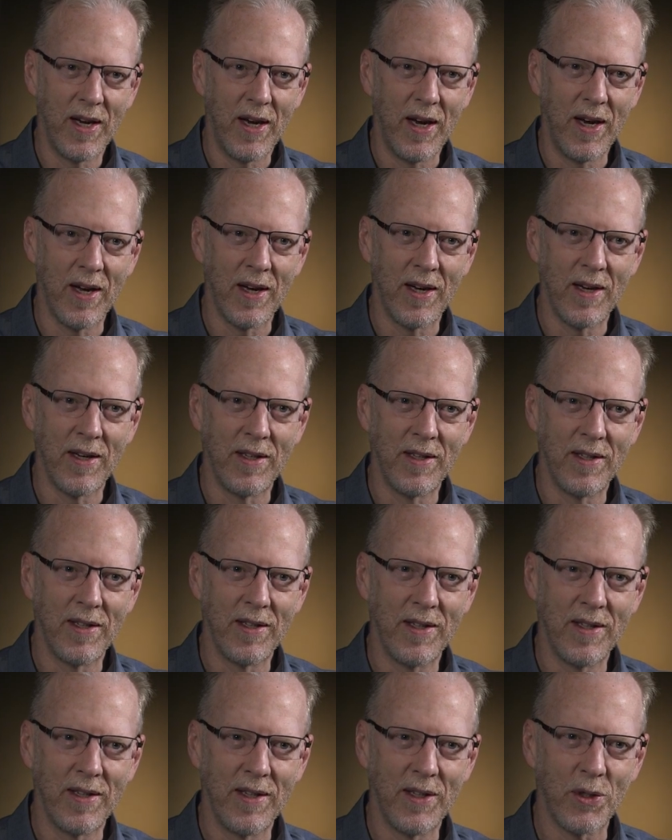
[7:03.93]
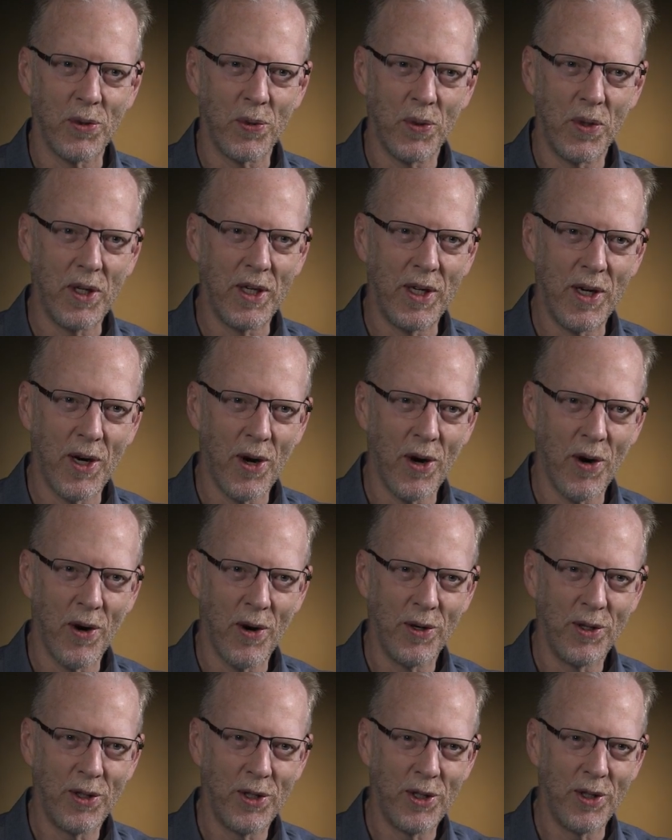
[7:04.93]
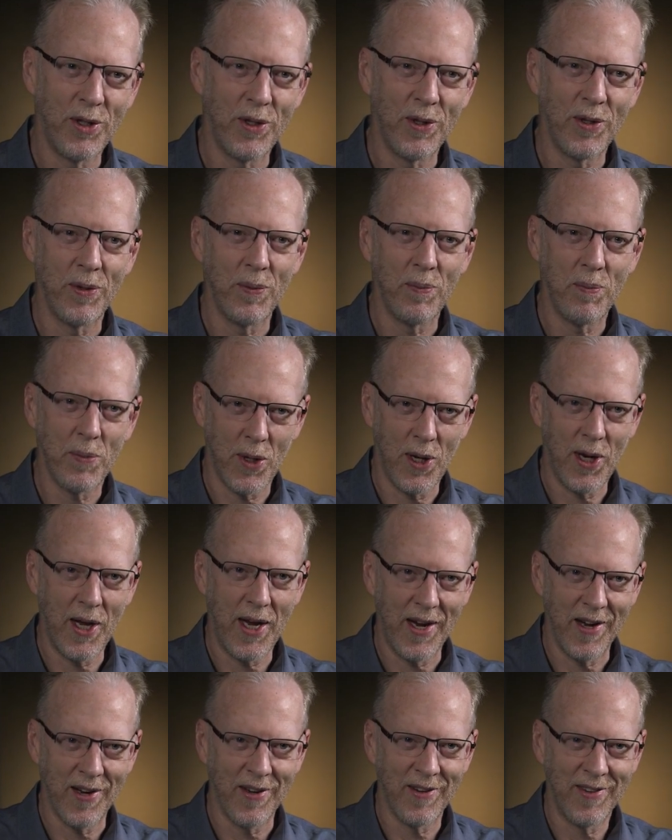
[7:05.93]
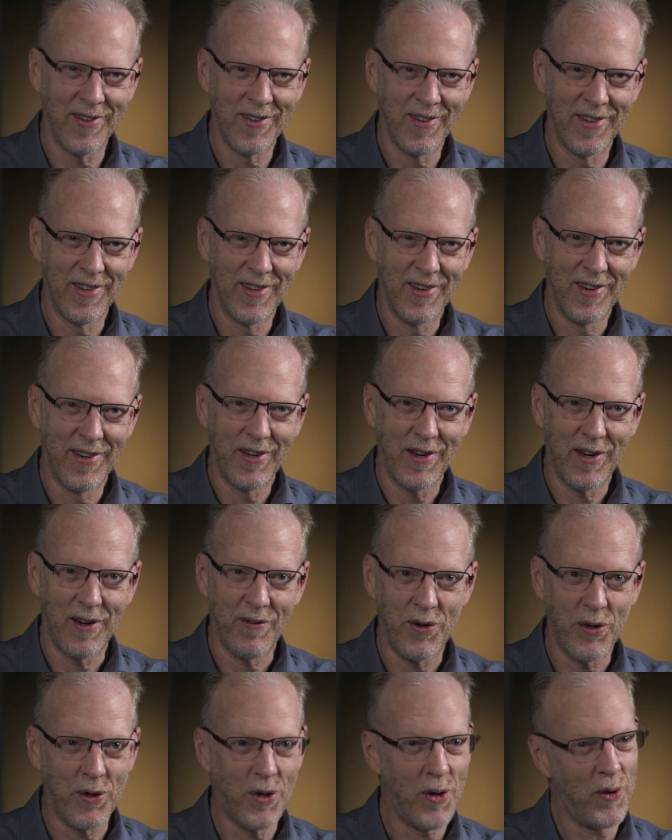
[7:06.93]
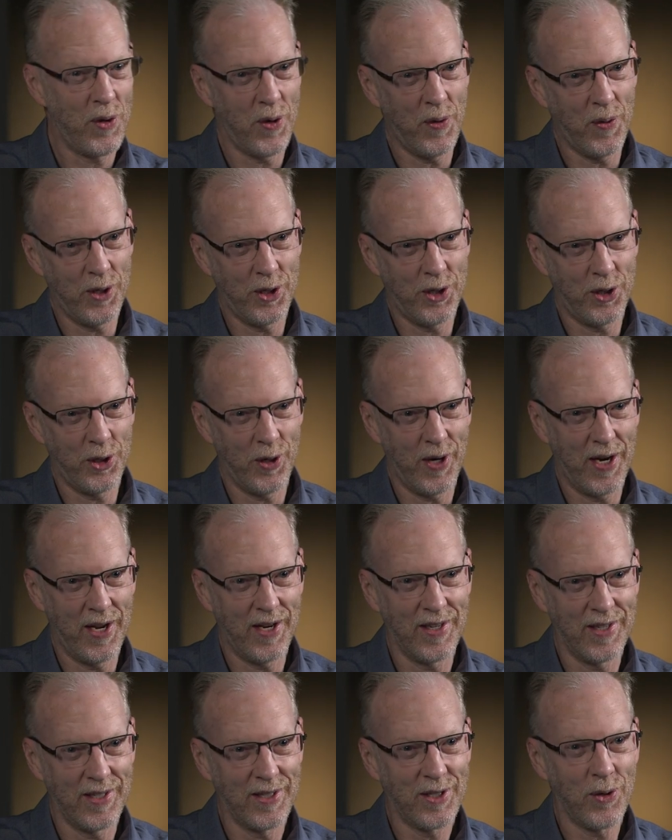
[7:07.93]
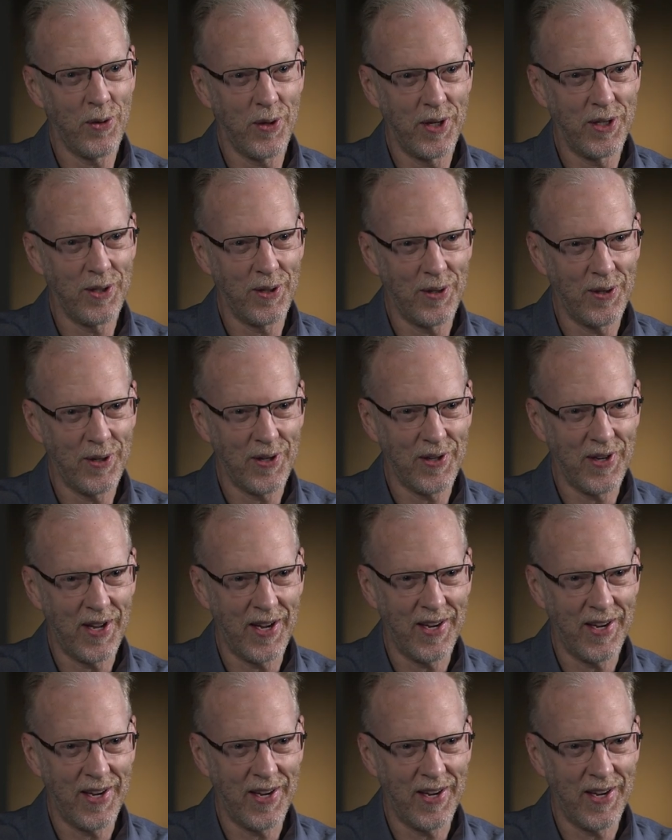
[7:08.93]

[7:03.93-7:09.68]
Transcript: And it's really hard to plan if you don't know what your end is going to look